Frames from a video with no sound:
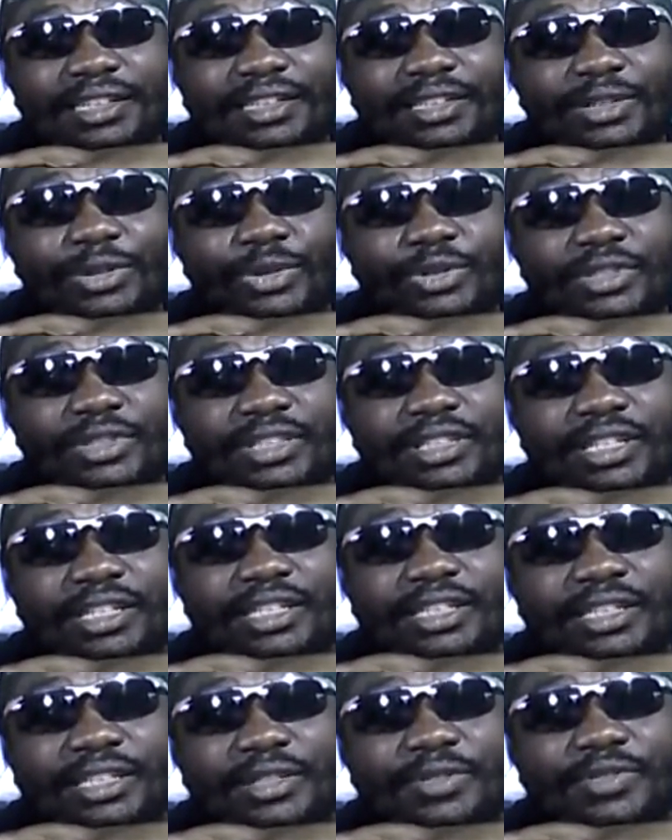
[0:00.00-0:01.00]
And those
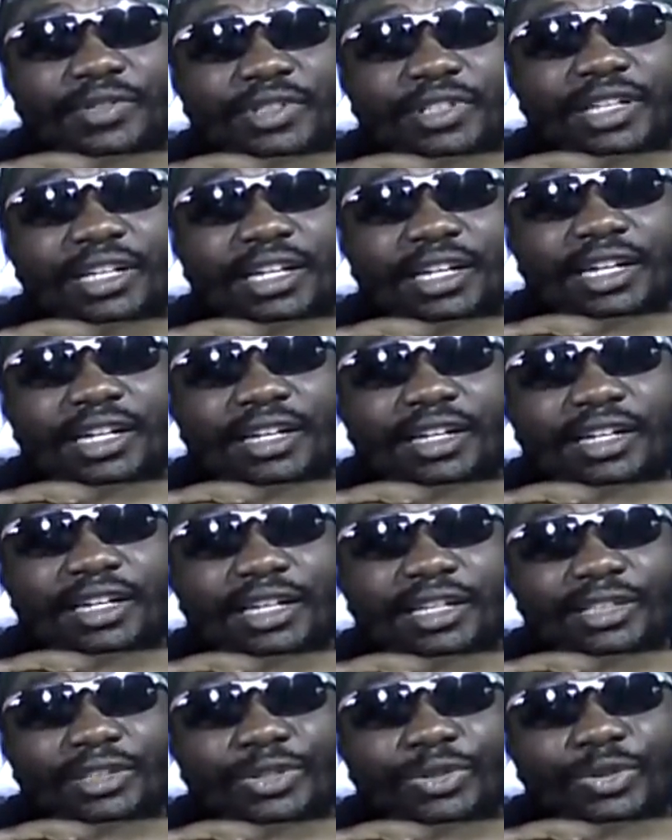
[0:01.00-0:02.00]
natives are
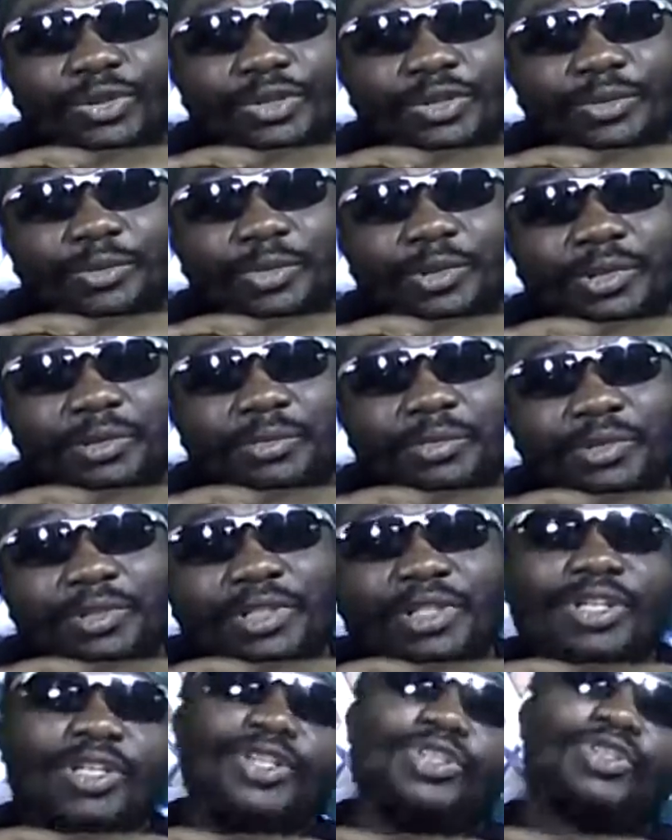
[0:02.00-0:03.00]
God's chosen people.